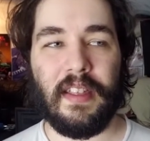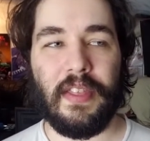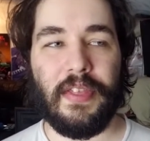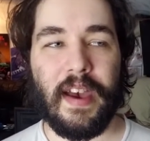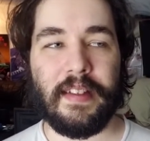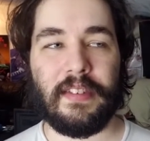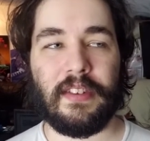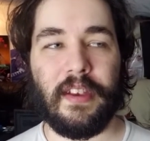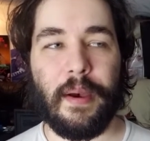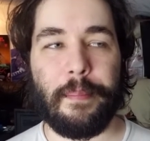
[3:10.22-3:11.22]

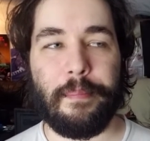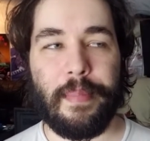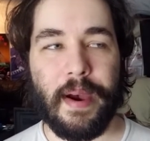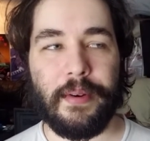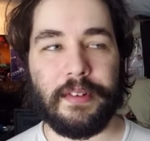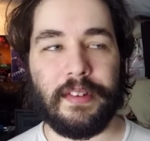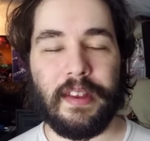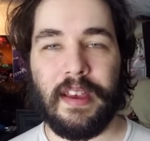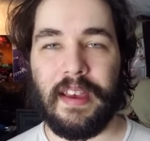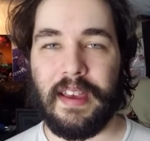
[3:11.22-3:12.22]
that's about
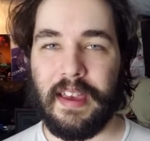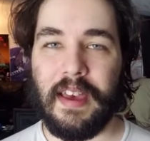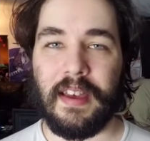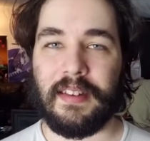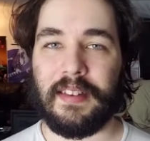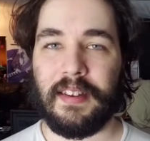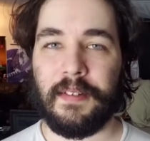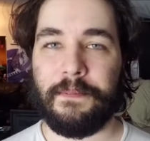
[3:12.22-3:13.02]
it.